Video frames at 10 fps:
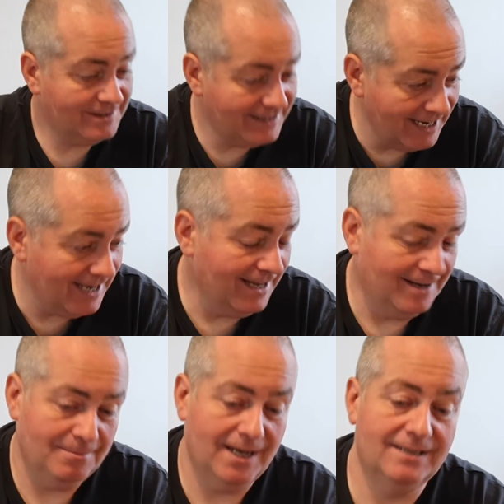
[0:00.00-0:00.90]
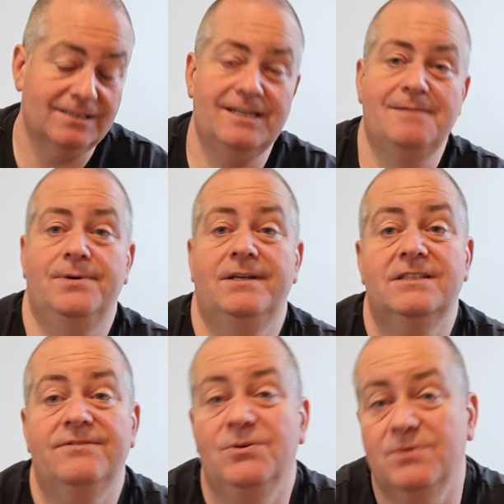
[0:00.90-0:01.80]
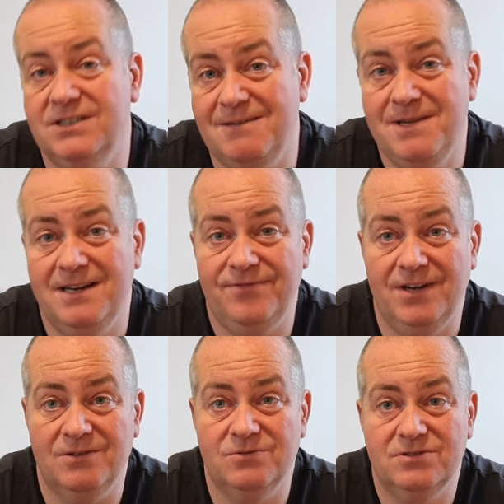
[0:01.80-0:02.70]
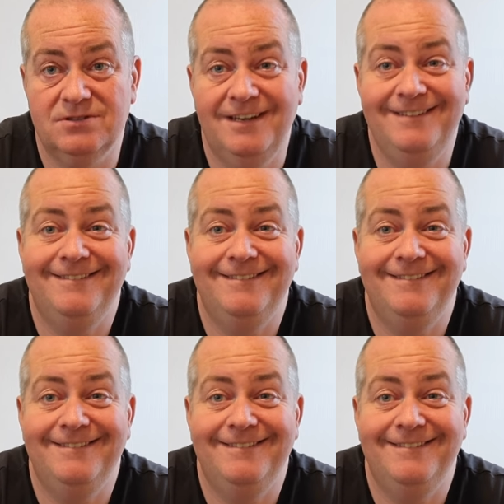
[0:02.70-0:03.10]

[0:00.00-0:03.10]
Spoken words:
Yeah, man, Soundpeats, if you want to send me anything else,